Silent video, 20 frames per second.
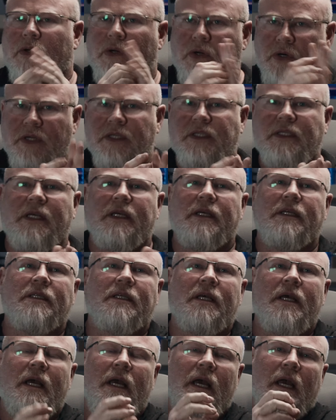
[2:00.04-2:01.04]
hooks
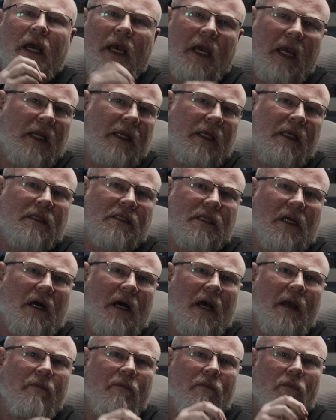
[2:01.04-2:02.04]
is
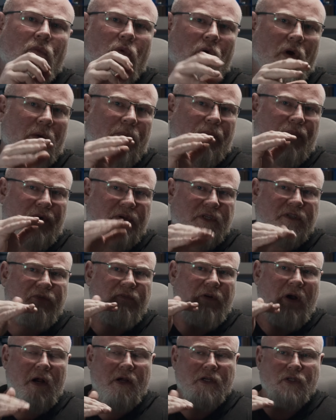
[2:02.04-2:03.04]
anytime WordPress
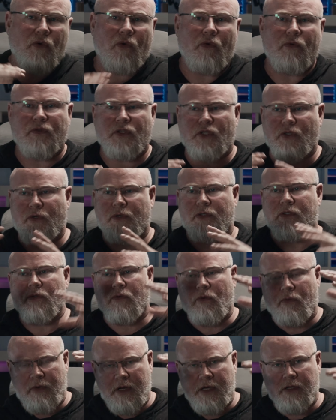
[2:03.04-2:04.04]
fires off
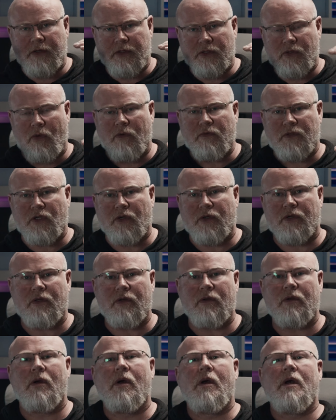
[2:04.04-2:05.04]
certain or renders off
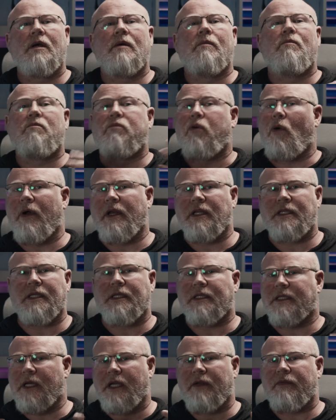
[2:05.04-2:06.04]
certain points
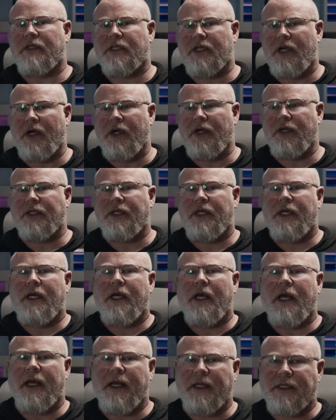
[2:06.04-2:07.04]
inside of its code,
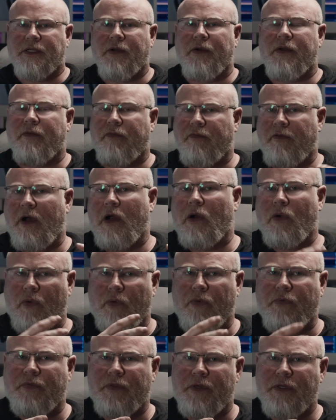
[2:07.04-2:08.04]
it's going to fire
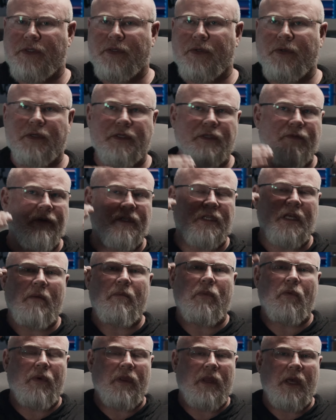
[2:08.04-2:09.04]
off these hooks. For
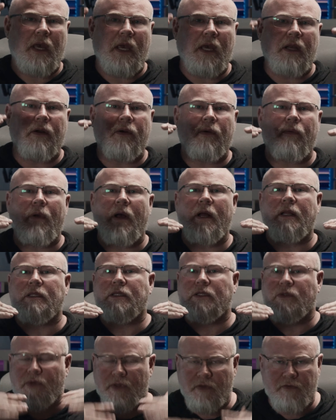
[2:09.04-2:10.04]
example, when the header
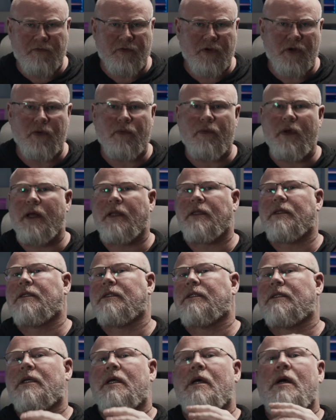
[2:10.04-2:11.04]
runs, when the footer
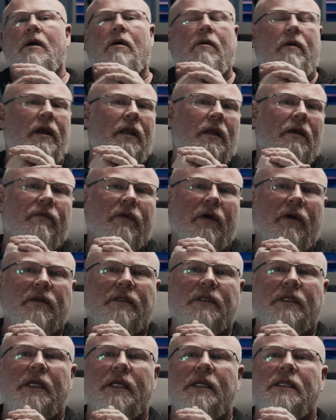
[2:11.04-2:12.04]
runs, or any of
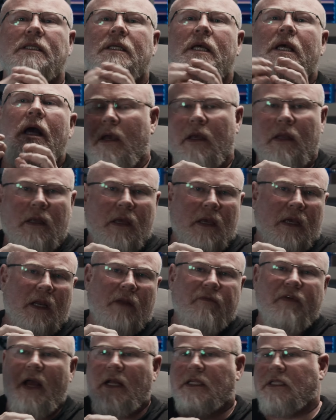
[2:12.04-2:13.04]
those things, any
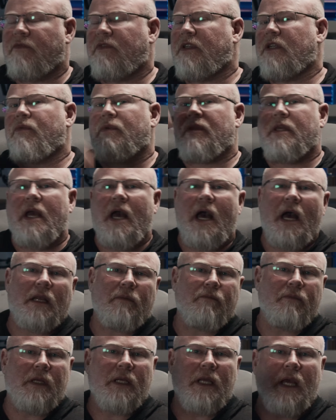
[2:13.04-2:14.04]
kind of activity when the
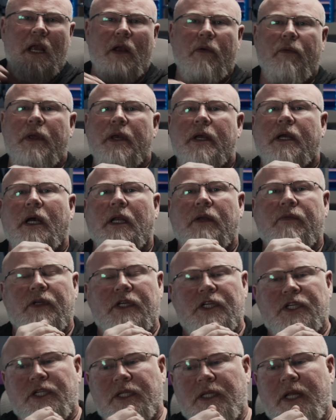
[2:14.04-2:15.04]
admin area kind of
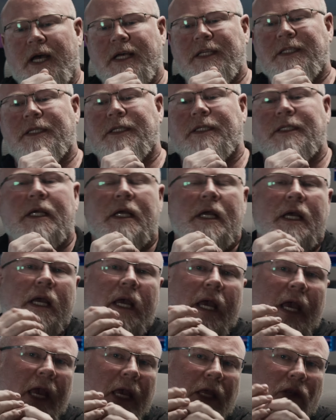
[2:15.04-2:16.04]
initializes.
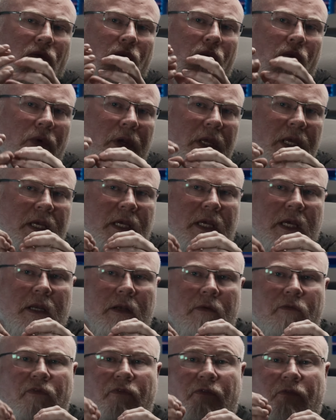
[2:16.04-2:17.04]
And we
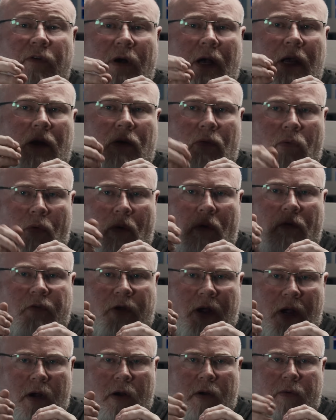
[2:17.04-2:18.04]
can fire off
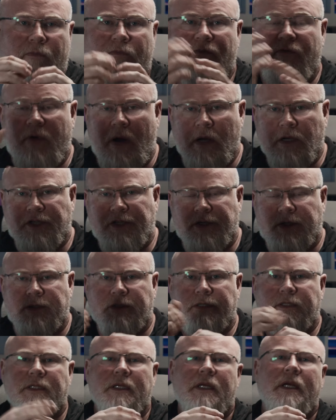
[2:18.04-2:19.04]
our
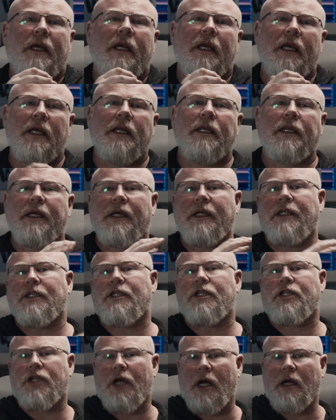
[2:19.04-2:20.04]
functions in
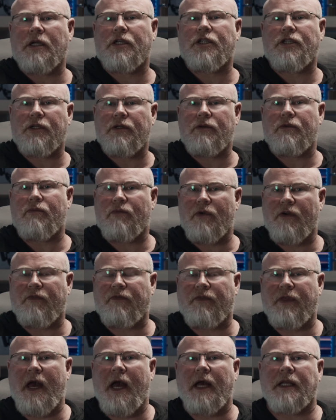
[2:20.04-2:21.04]
conjunction
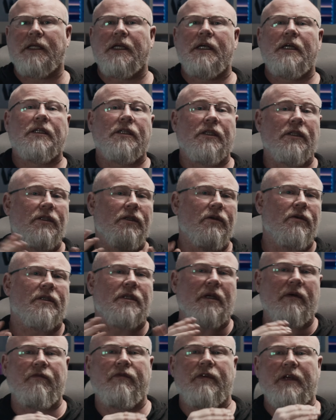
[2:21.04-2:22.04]
with that to do
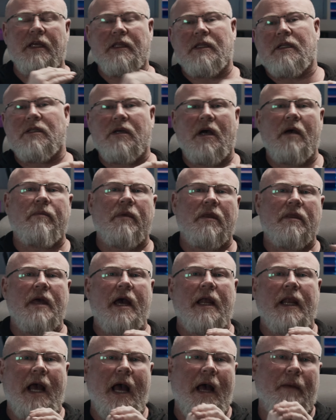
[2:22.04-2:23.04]
something at the time
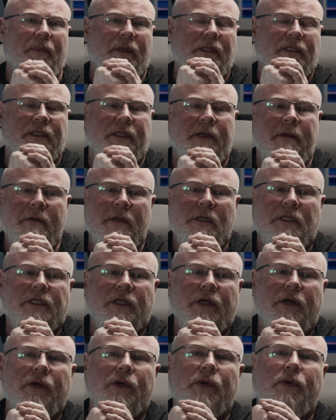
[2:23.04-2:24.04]
that happens.
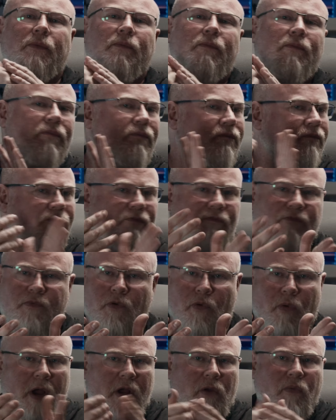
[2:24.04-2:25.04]
So
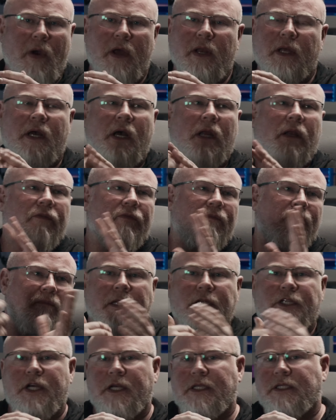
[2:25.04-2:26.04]
great way to kind of
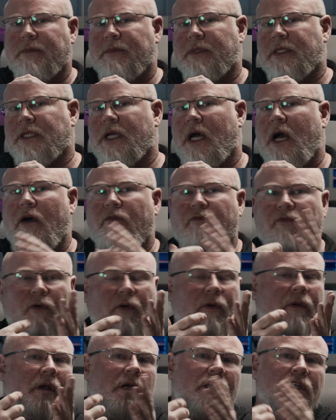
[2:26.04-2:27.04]
inject some stuff
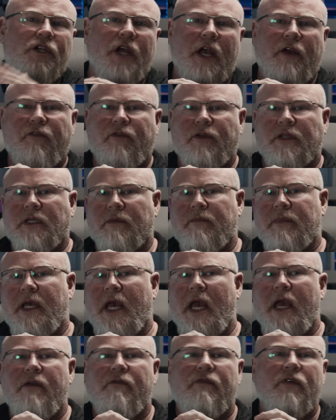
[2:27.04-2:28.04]
or check for some
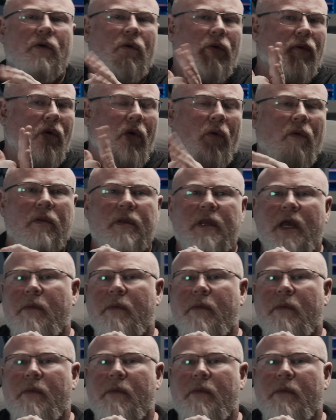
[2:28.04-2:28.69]
behavior or call an